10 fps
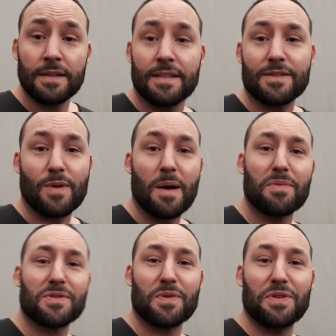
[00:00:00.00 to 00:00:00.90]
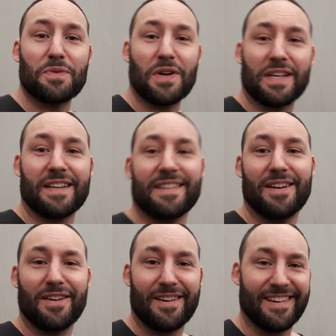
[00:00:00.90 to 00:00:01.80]
That's what happens when you're working
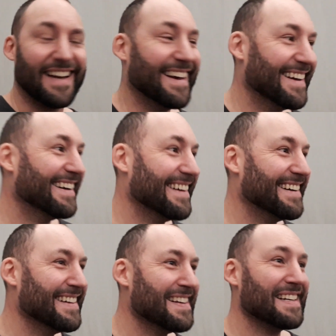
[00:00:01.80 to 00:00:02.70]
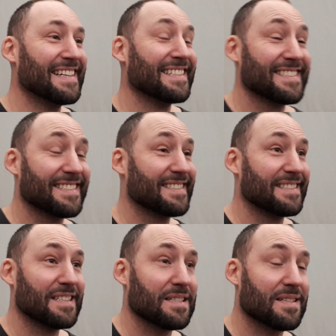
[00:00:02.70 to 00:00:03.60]
a lot. Just
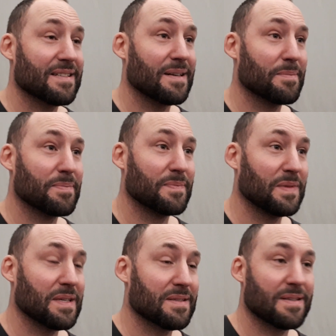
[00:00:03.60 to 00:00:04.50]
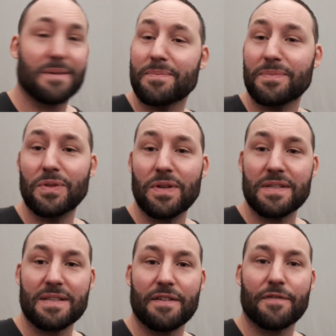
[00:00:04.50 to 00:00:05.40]
non-stop doing
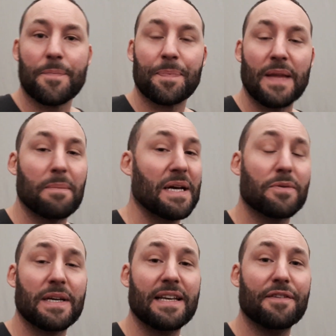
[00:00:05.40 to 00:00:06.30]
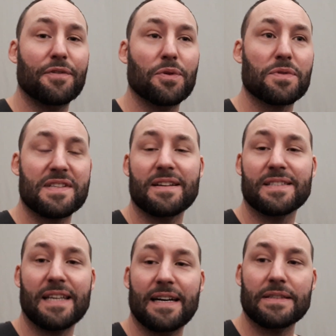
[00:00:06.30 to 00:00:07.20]
stuff. By the way, if you're
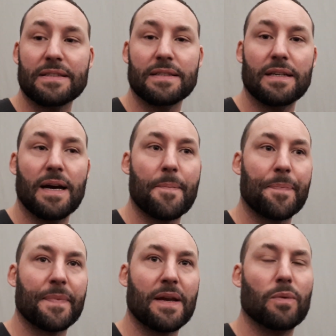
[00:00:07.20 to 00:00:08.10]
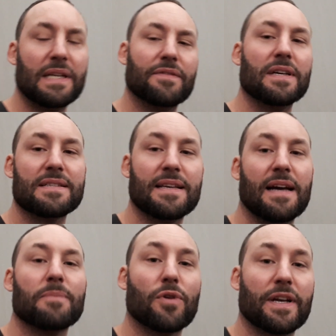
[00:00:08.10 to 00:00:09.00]
starting out, whenever I say
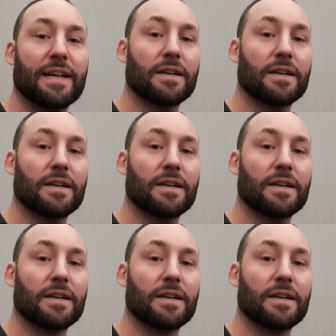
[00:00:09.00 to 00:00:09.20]
I'm working a